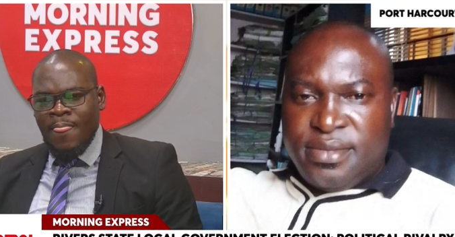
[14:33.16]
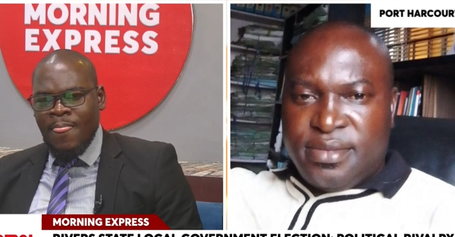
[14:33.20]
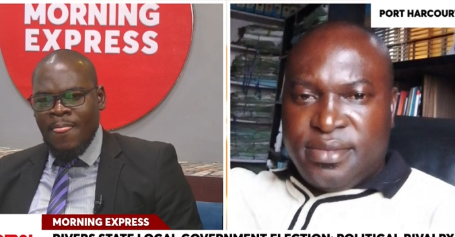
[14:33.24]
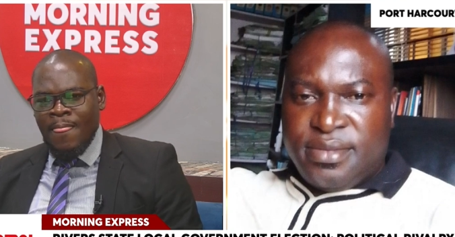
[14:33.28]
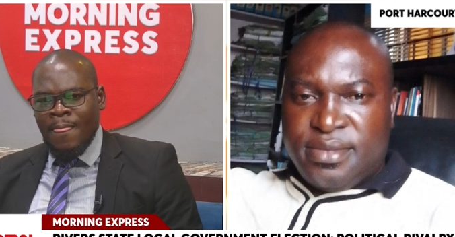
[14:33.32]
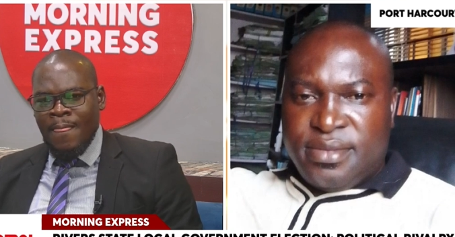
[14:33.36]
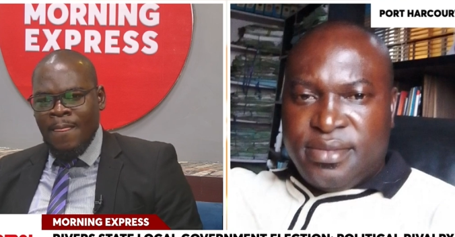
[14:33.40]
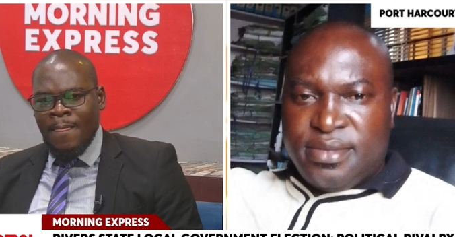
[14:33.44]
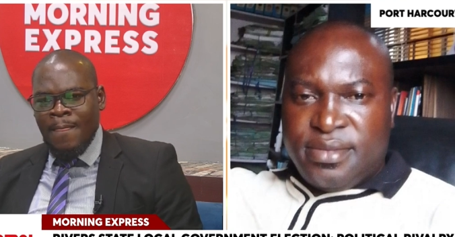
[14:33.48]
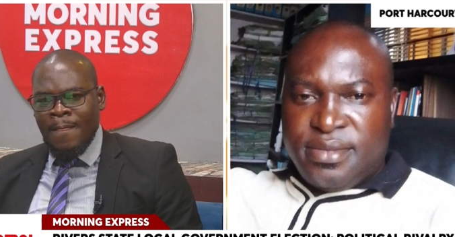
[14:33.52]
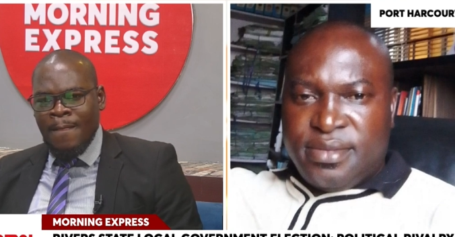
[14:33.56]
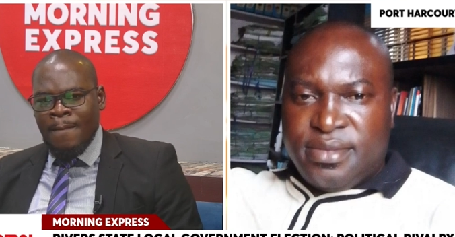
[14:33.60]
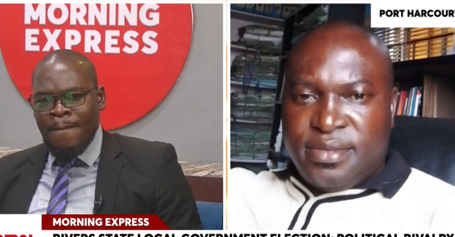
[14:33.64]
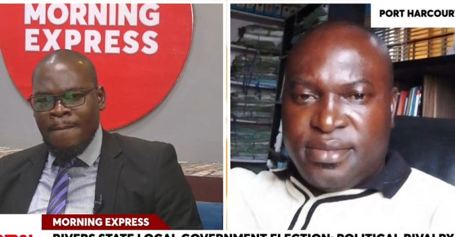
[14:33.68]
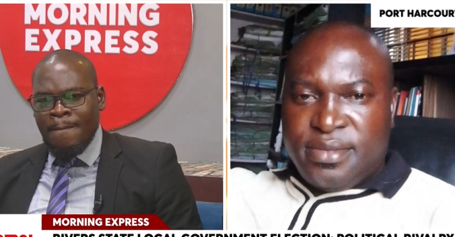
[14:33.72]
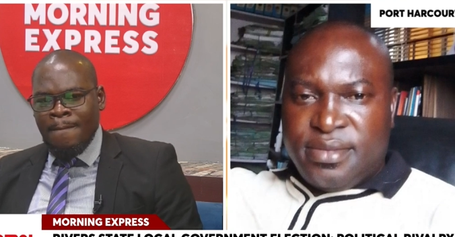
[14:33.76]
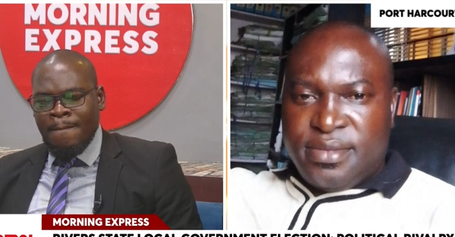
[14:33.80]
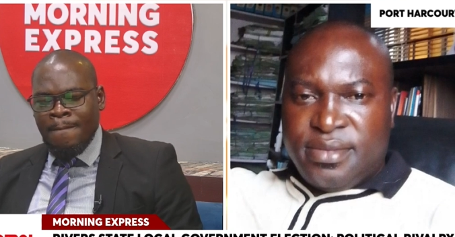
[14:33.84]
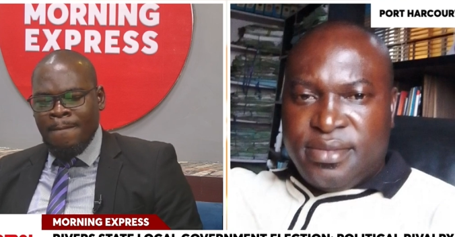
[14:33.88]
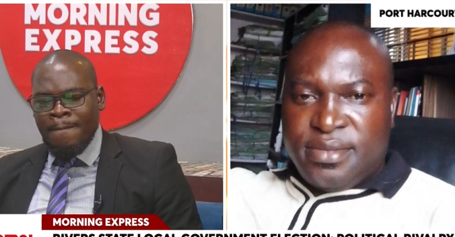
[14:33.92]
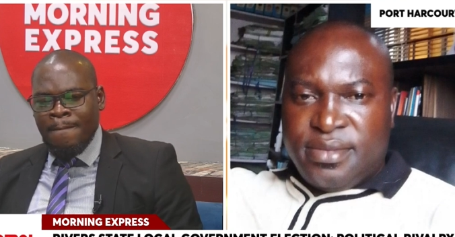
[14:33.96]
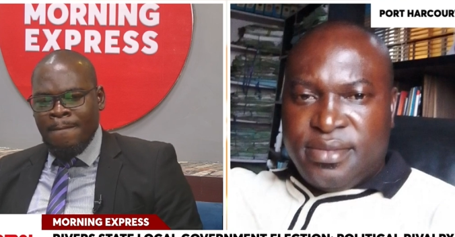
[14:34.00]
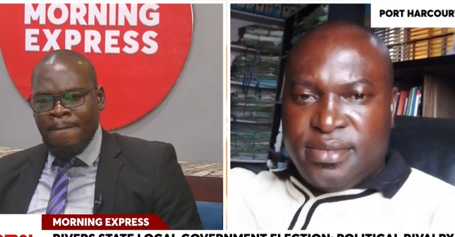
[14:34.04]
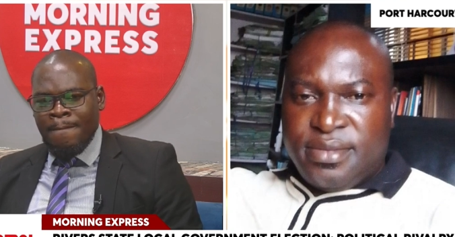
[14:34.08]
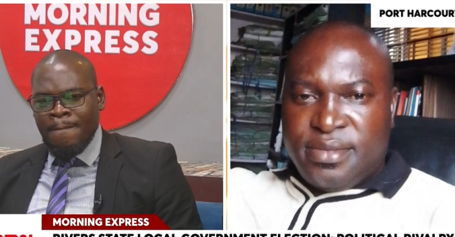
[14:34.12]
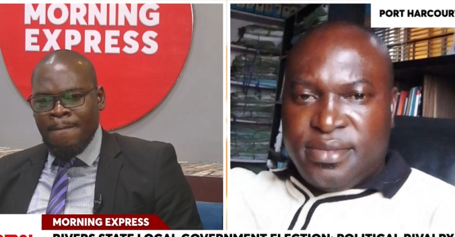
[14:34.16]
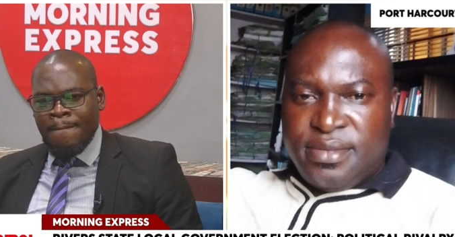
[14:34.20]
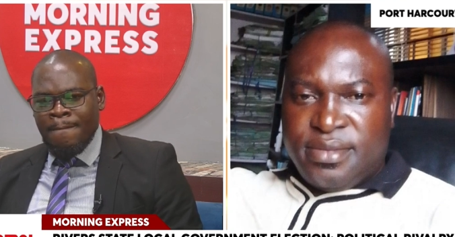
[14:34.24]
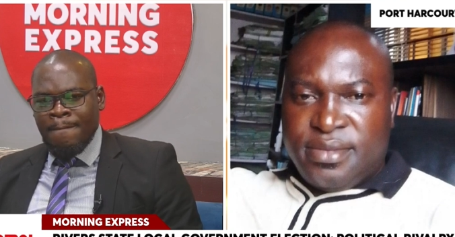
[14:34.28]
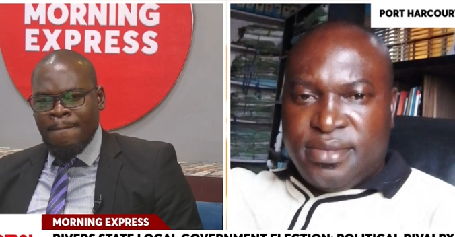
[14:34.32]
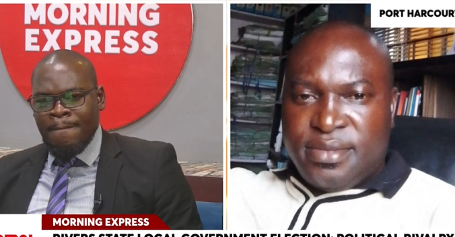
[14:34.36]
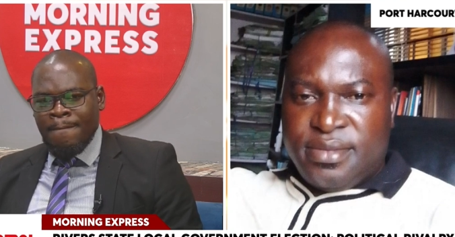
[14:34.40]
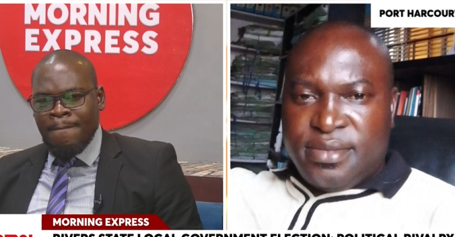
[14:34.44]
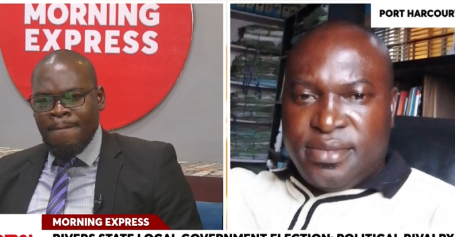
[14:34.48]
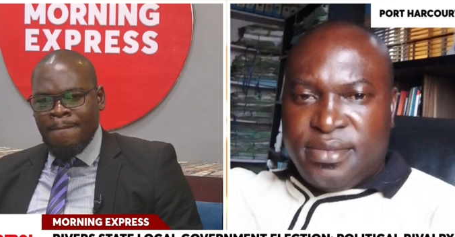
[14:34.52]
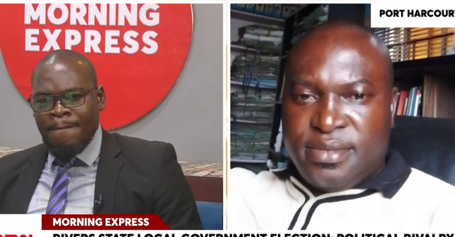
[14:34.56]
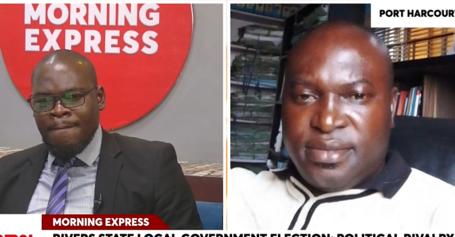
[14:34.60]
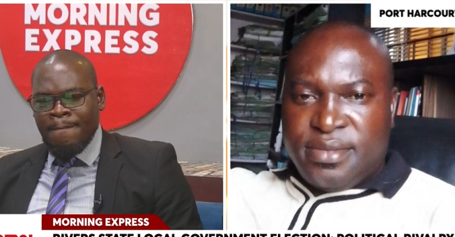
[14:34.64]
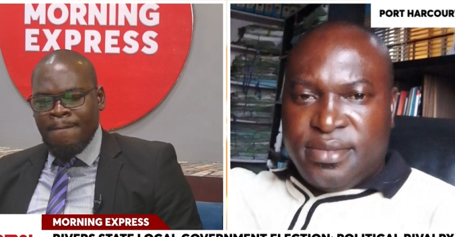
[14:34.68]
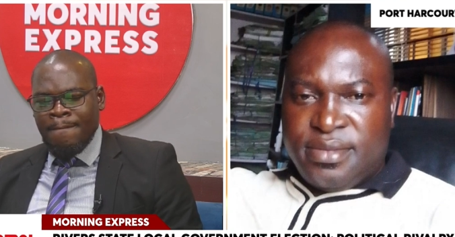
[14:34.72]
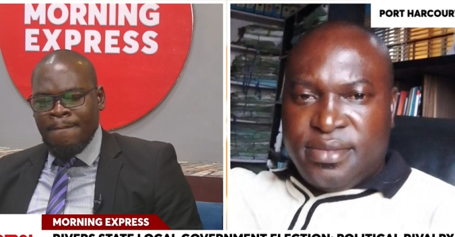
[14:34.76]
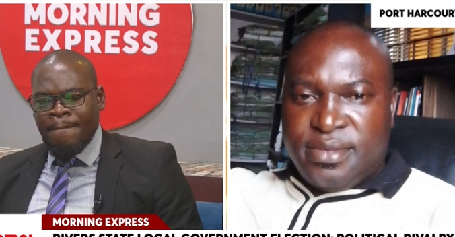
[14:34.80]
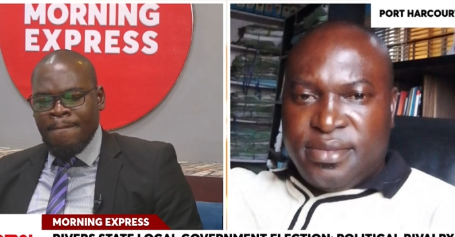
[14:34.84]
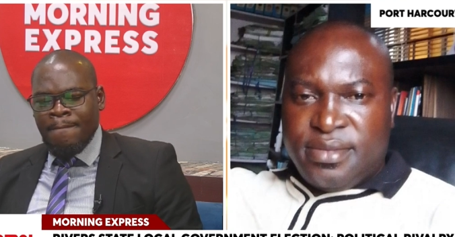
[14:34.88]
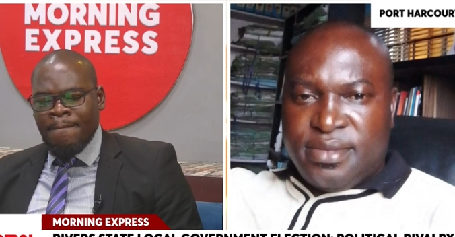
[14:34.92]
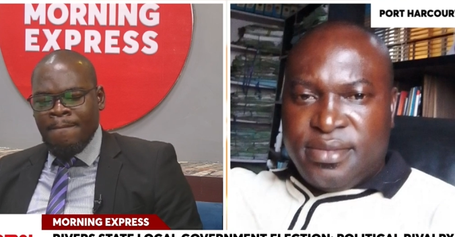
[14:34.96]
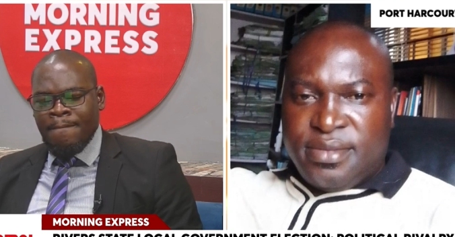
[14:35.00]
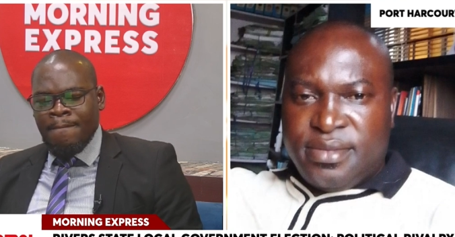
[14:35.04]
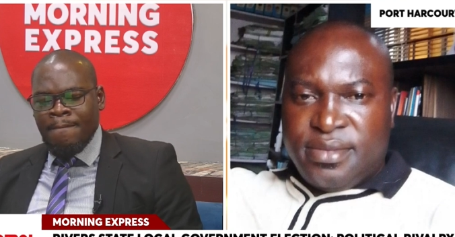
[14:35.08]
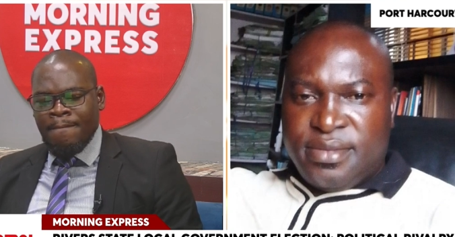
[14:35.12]

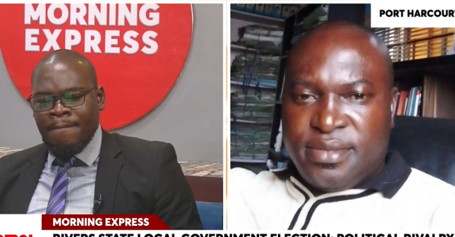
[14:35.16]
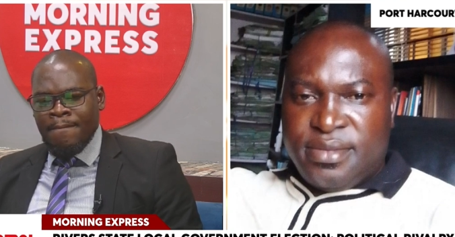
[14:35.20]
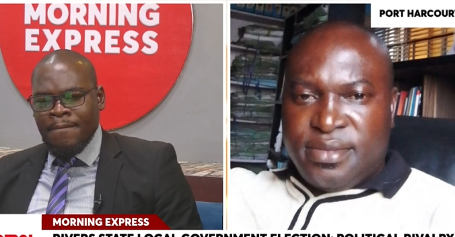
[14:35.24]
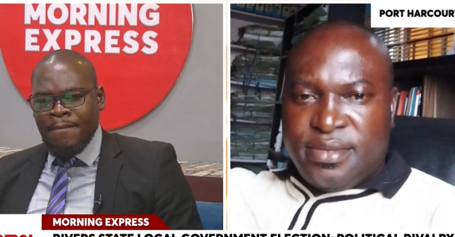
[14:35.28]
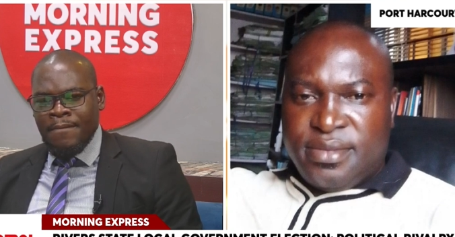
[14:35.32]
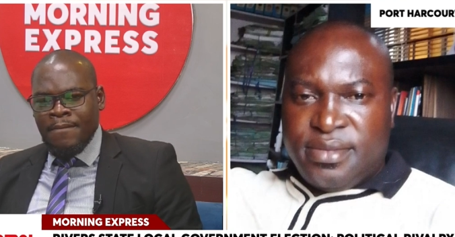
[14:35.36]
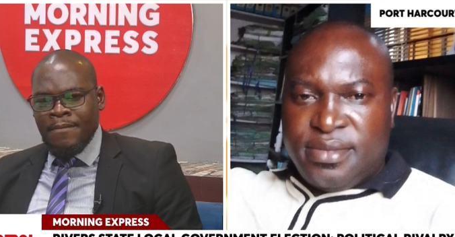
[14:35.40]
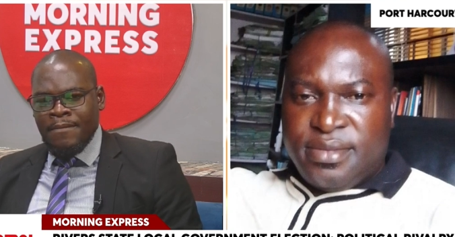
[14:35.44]
Nothing is said.